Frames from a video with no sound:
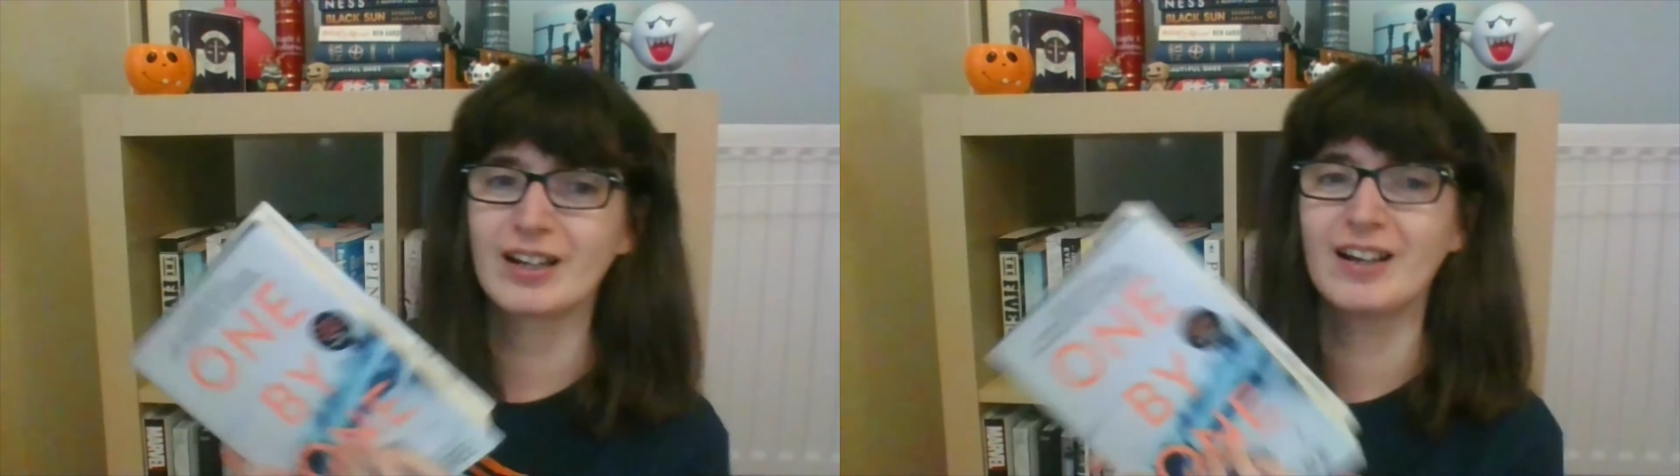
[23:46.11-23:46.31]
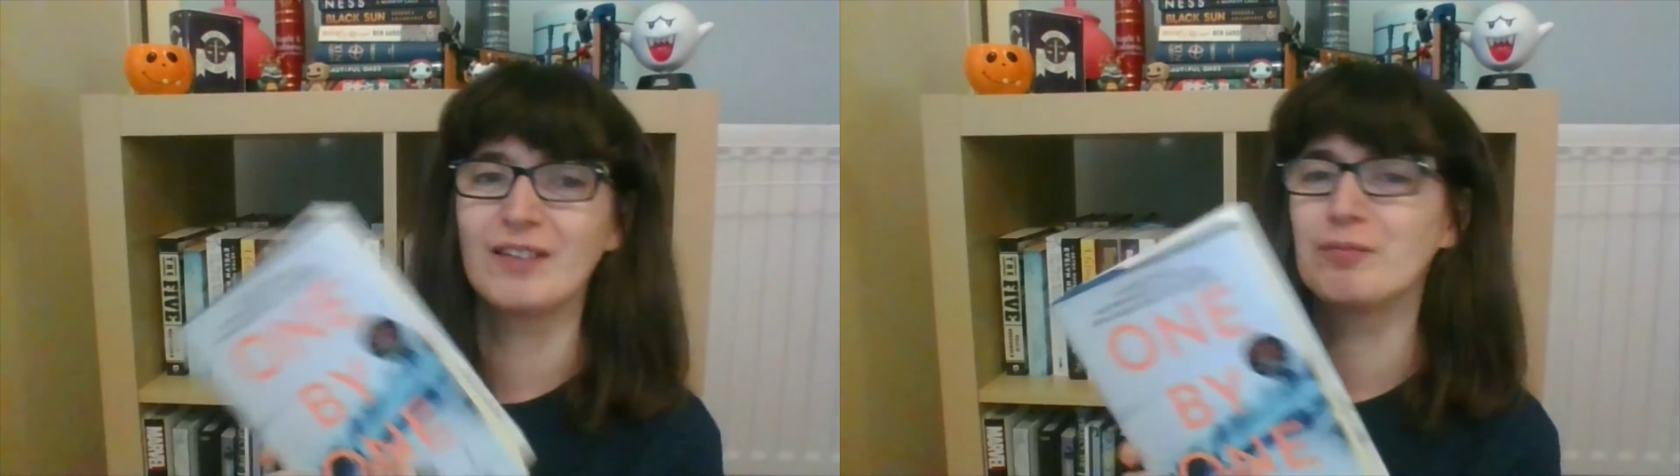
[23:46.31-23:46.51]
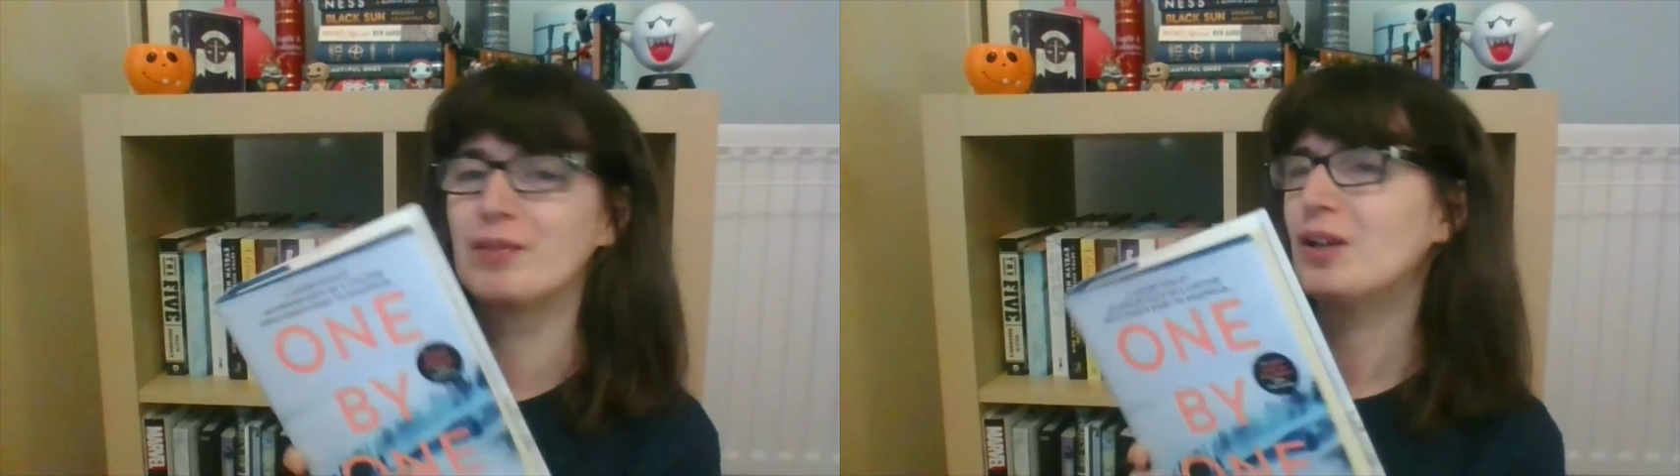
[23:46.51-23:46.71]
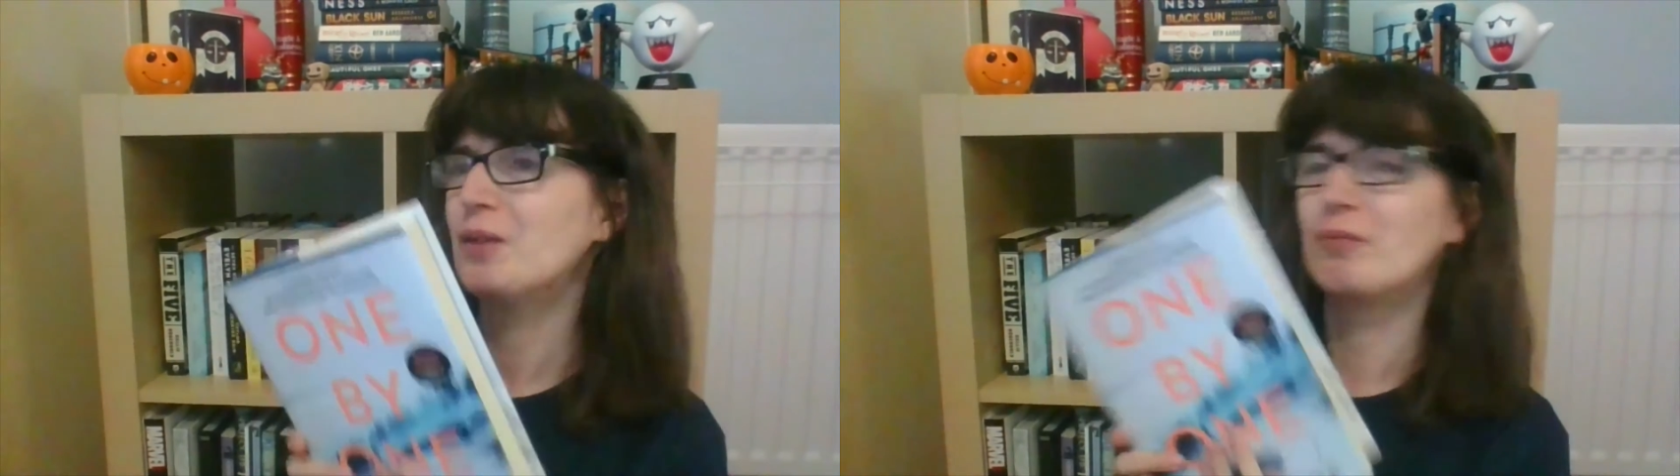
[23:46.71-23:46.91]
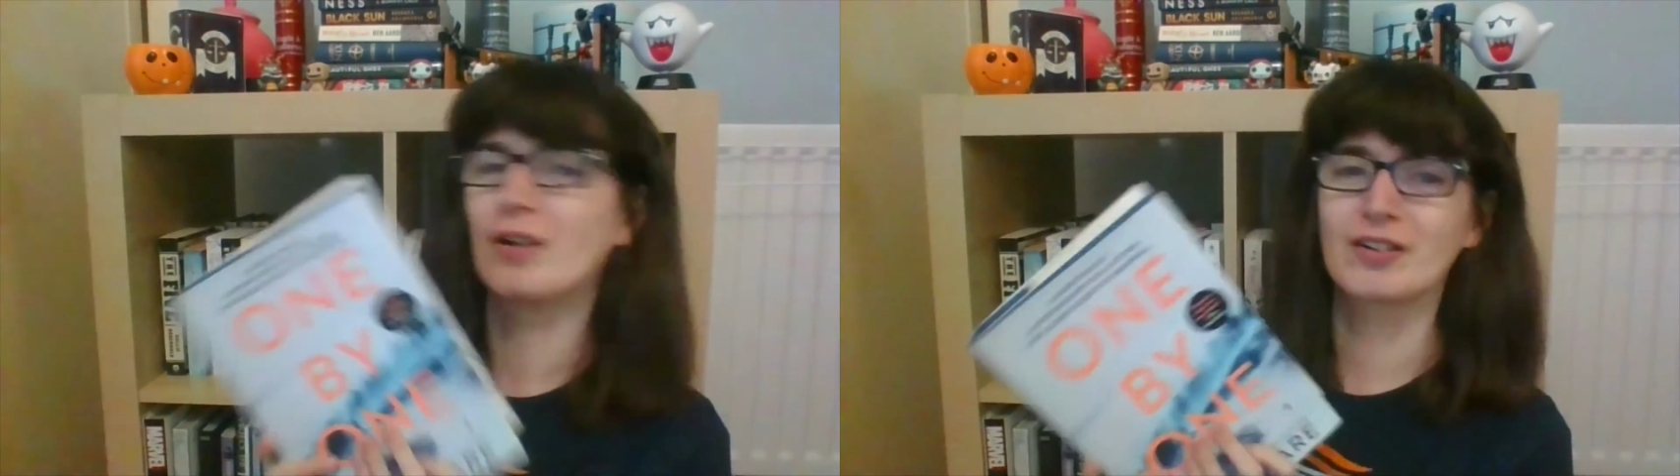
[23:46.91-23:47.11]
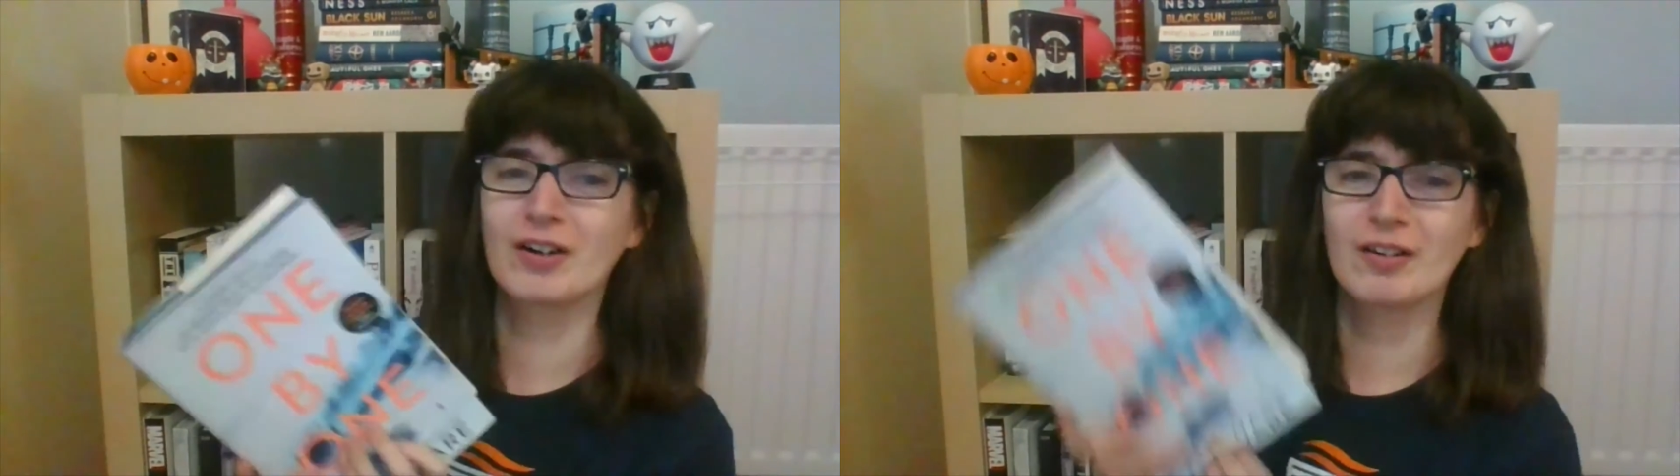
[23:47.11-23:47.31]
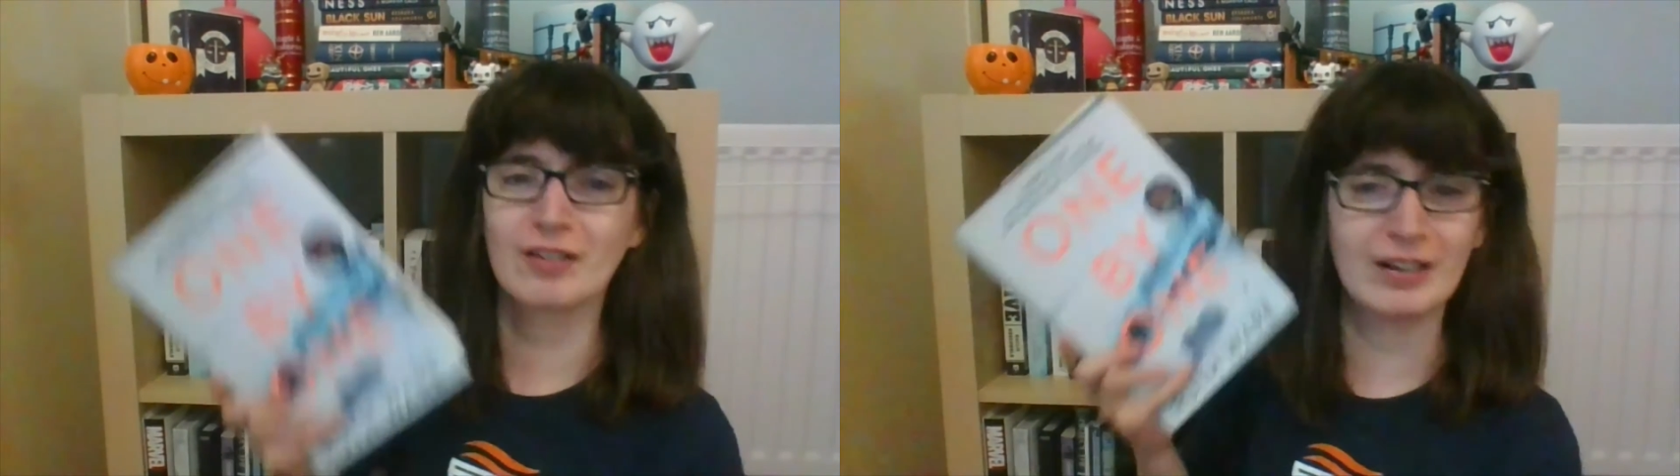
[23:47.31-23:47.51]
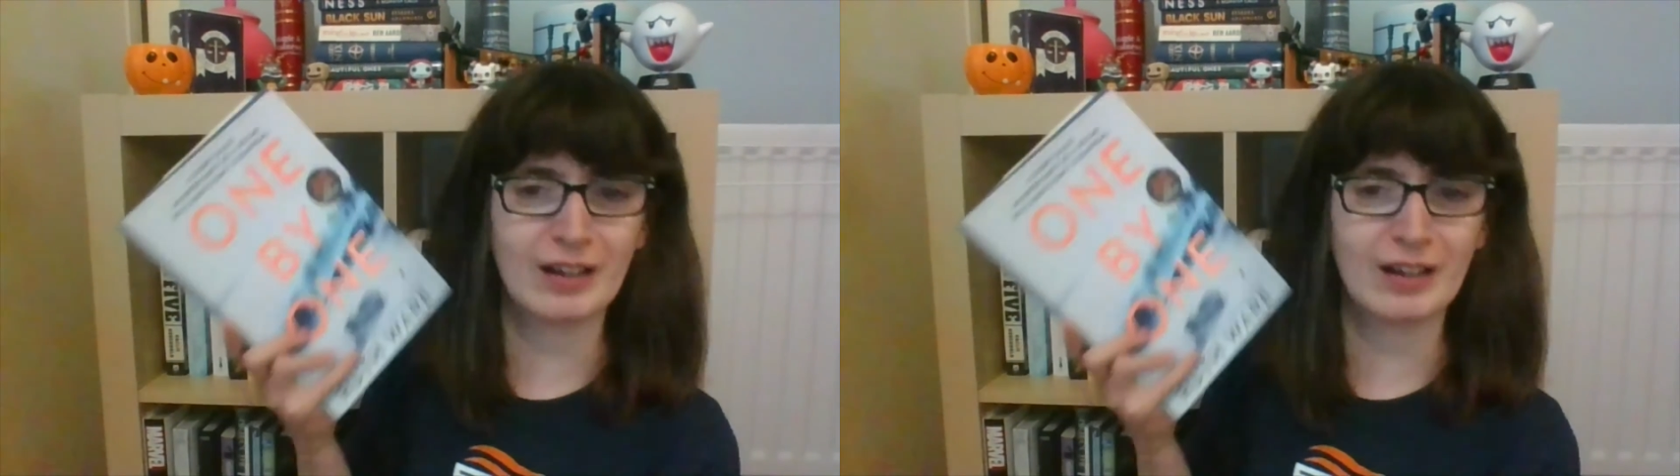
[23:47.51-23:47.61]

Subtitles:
kind of murder,